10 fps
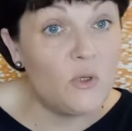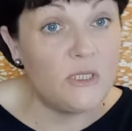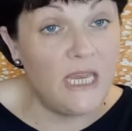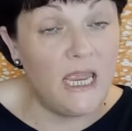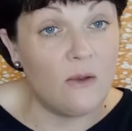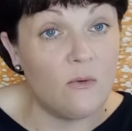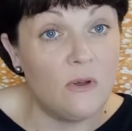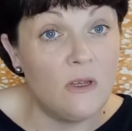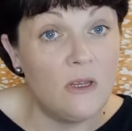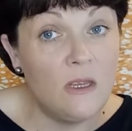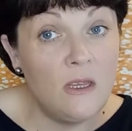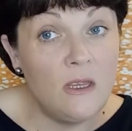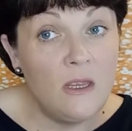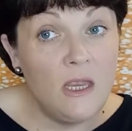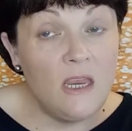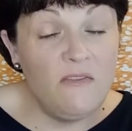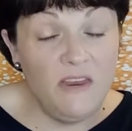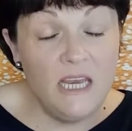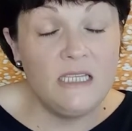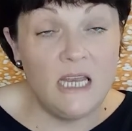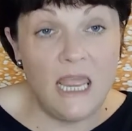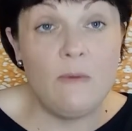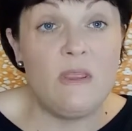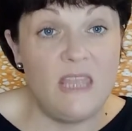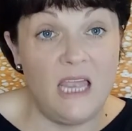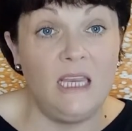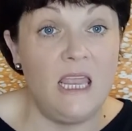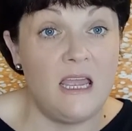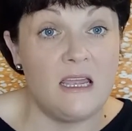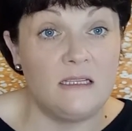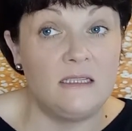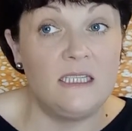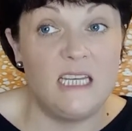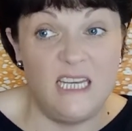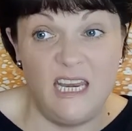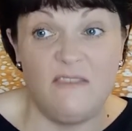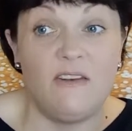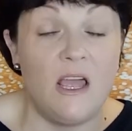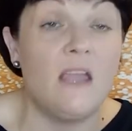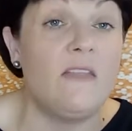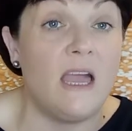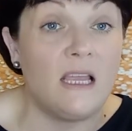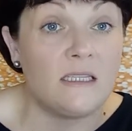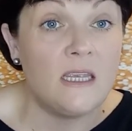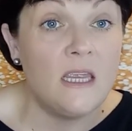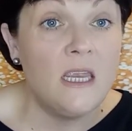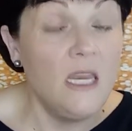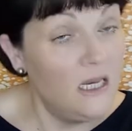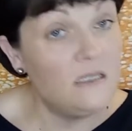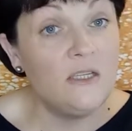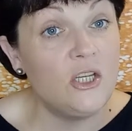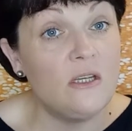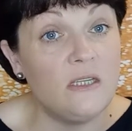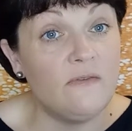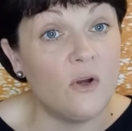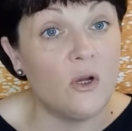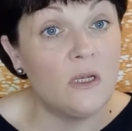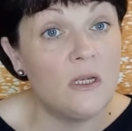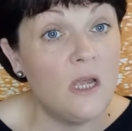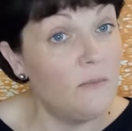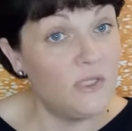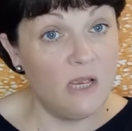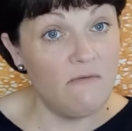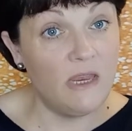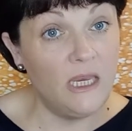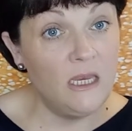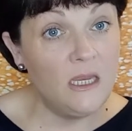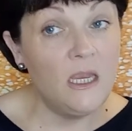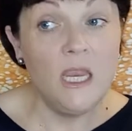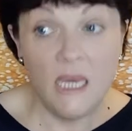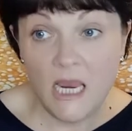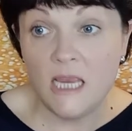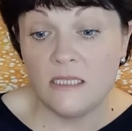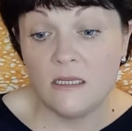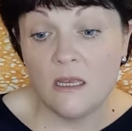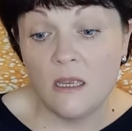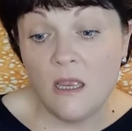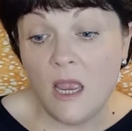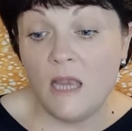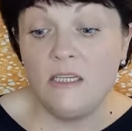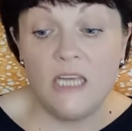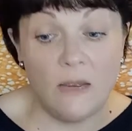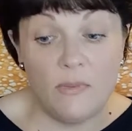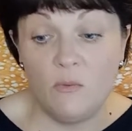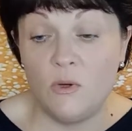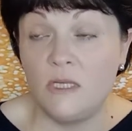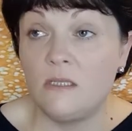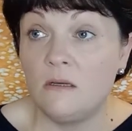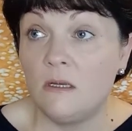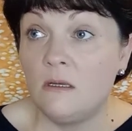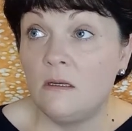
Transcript: put out, if he's allowing that cat to live like that, he is a dirty fuck. I'm sorry, he is. And Yabba was